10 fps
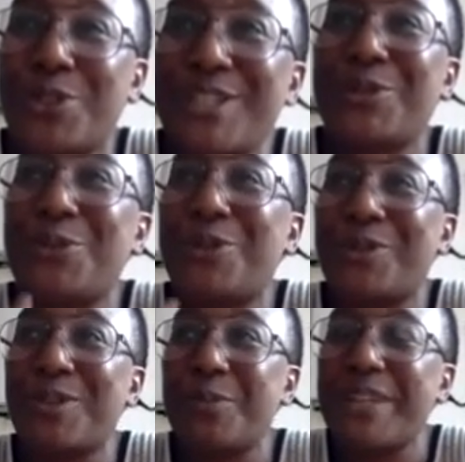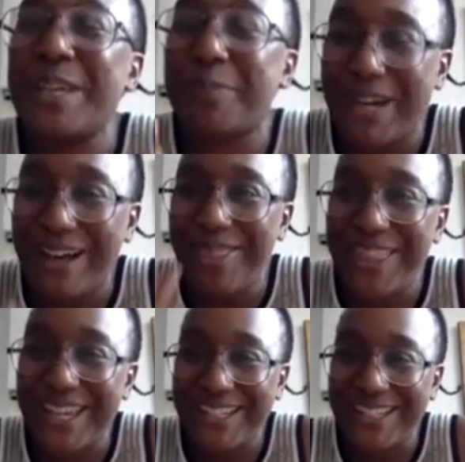did talk to me about
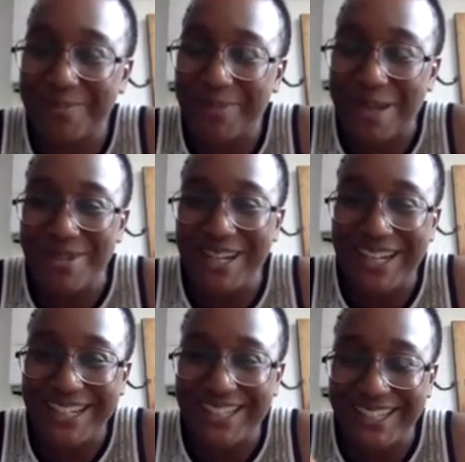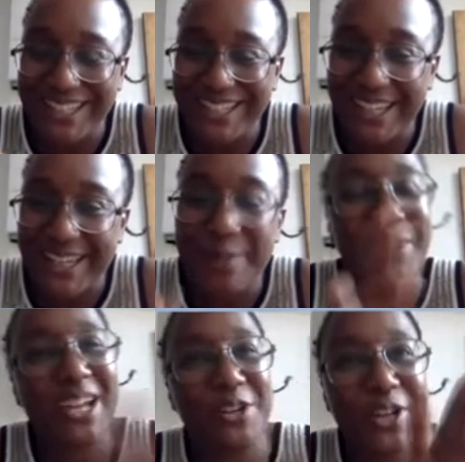this, and maybe I didn't get it,
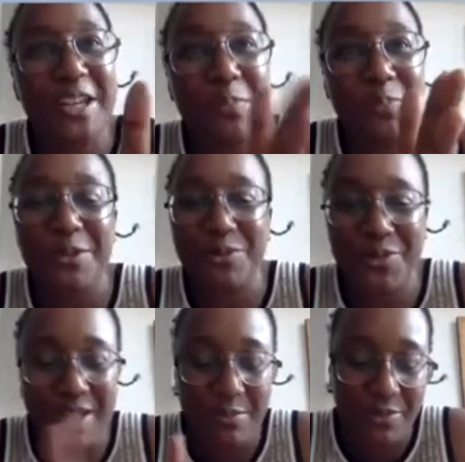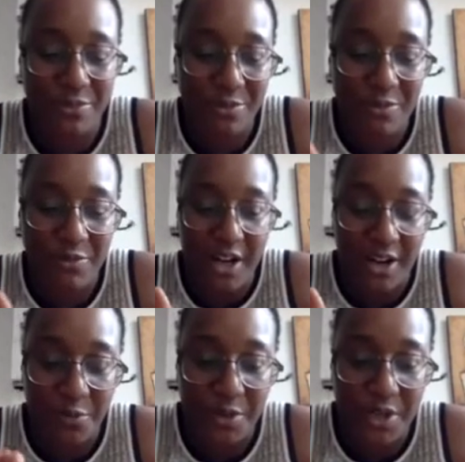but I got it a bit with with
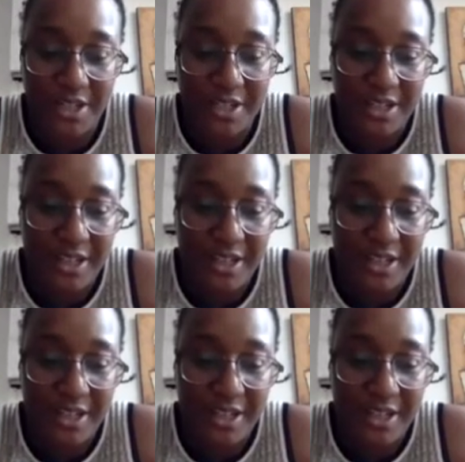our work.